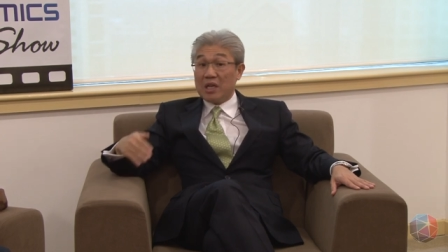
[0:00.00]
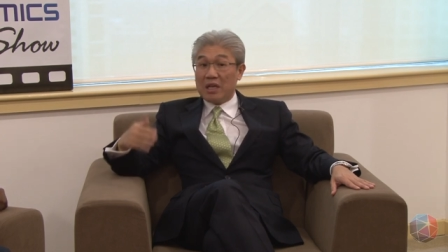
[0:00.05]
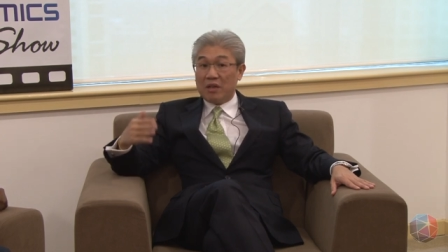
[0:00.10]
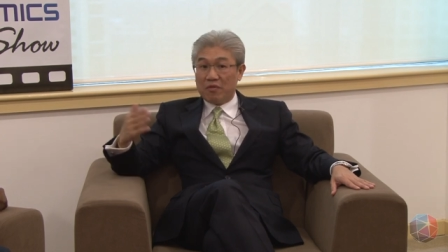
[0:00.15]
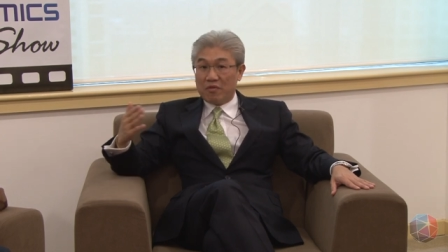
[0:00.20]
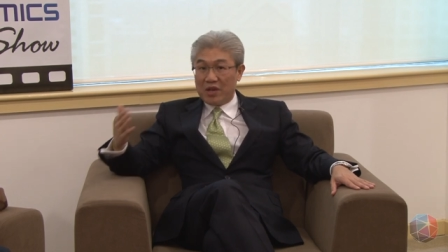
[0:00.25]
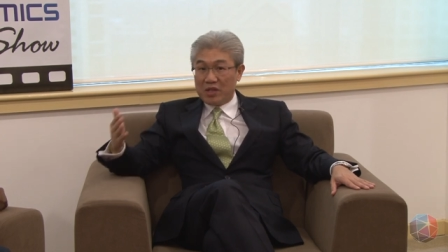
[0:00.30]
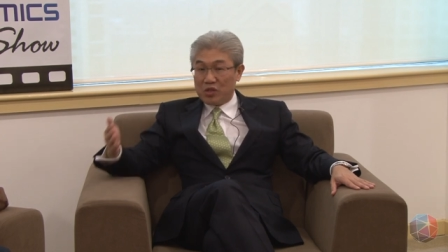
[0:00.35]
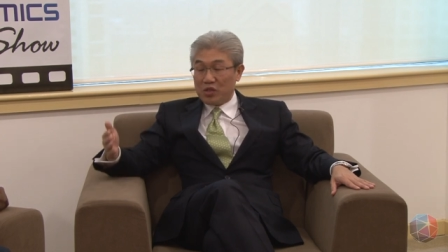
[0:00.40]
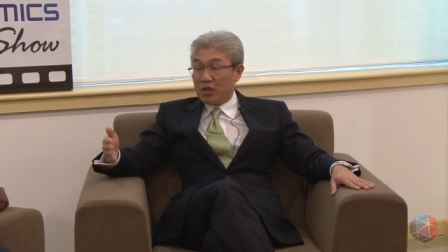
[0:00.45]
They
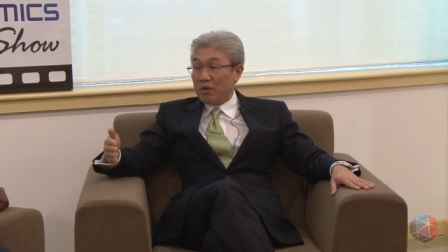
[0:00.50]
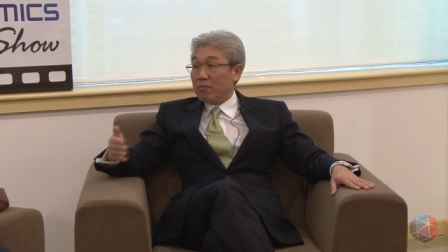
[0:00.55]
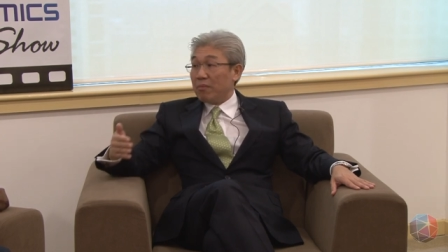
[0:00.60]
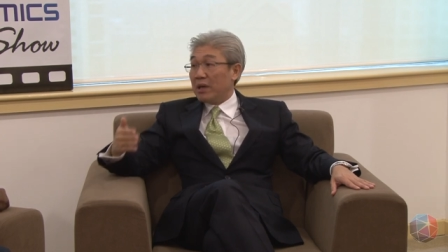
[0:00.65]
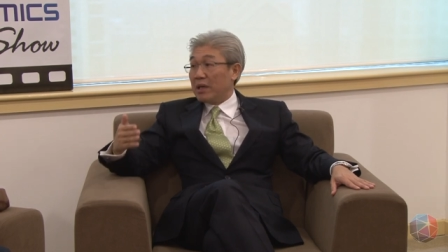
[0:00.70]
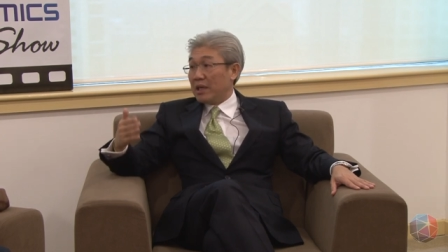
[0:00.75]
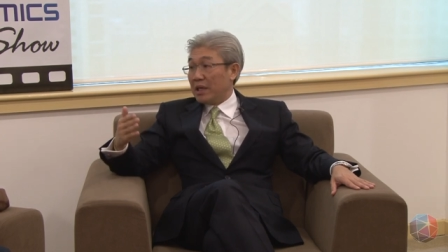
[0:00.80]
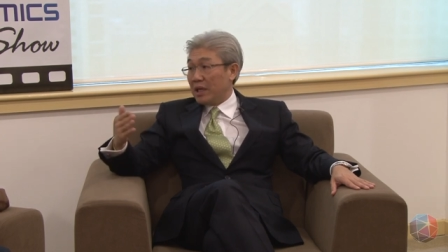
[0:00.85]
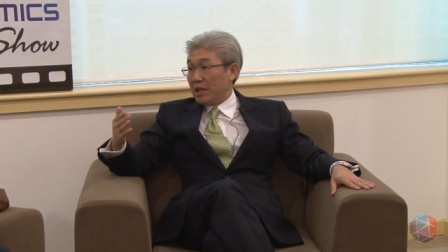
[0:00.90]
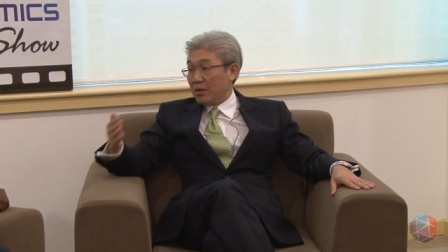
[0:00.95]
invest their
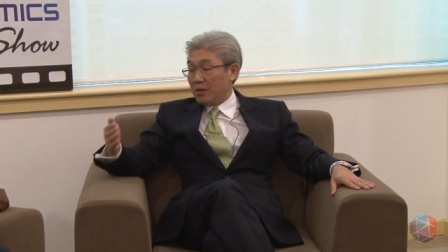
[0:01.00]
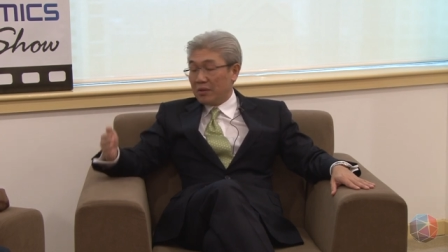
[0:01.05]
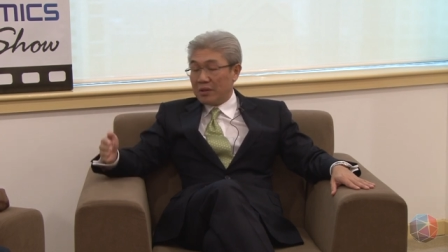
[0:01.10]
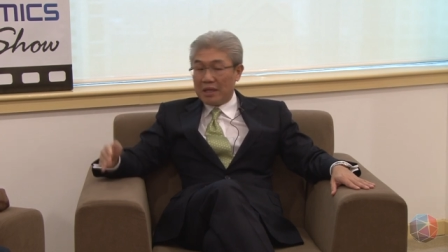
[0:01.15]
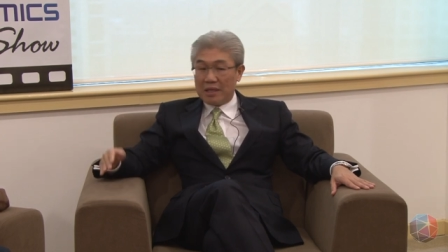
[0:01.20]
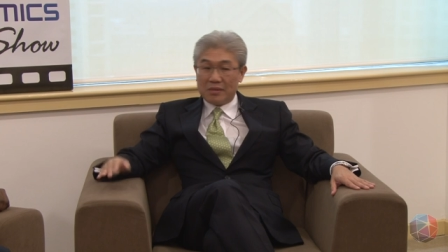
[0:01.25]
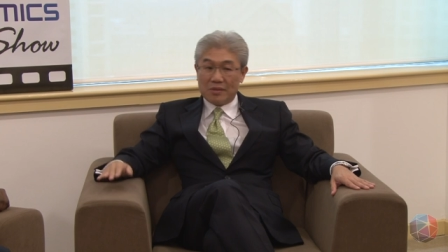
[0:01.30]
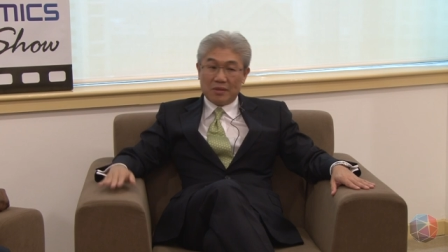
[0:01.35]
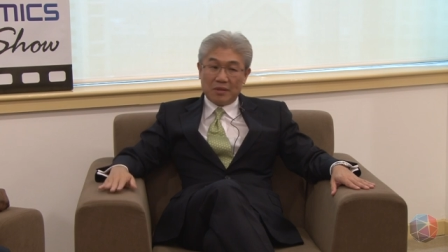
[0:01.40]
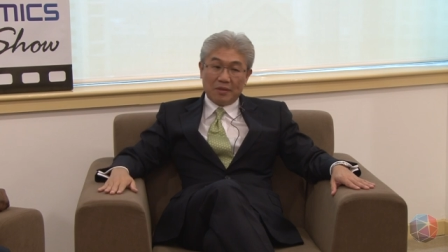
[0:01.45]
money and all
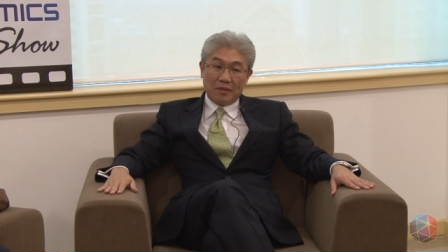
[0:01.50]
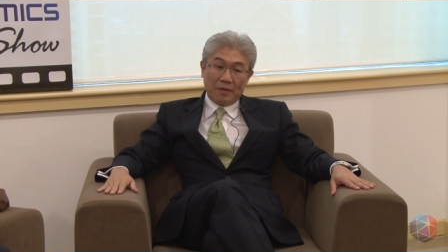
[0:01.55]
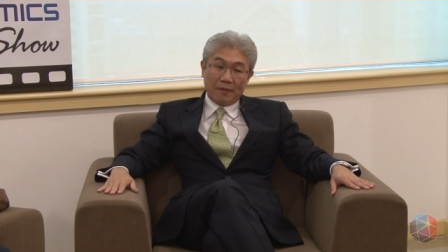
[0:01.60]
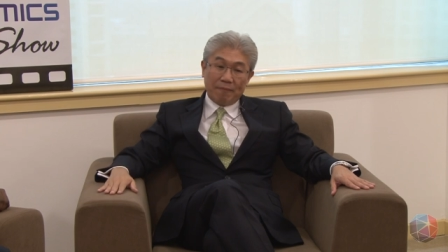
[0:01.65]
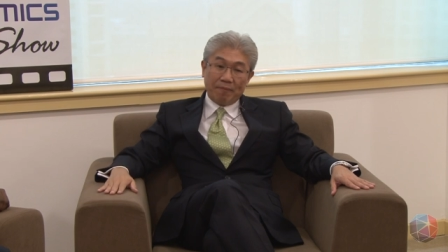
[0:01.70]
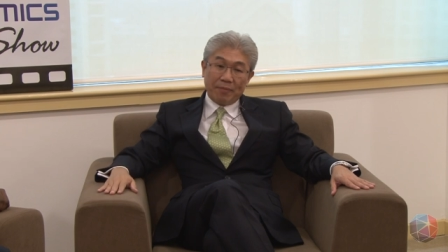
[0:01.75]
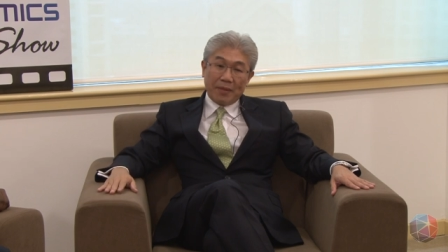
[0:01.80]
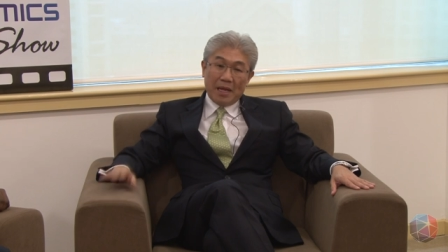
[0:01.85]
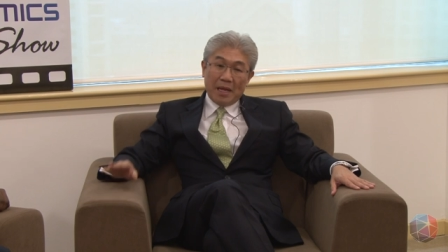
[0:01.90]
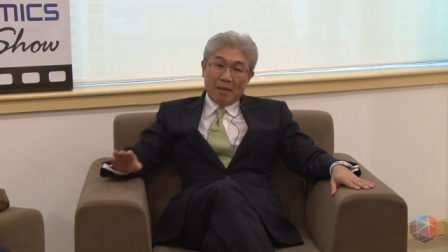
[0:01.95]
that mm -hmm. sort of mm-hmm.
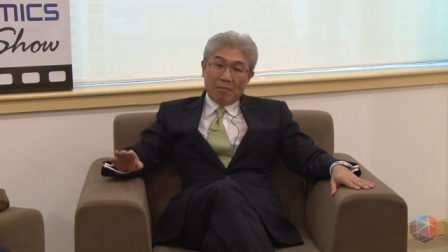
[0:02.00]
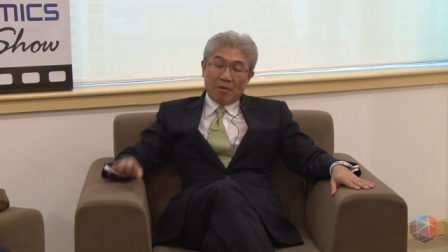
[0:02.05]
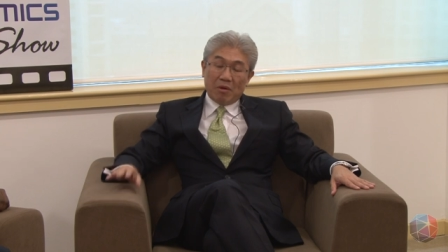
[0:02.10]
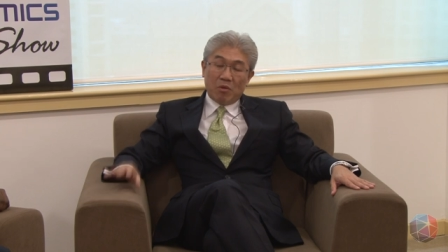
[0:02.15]
thing.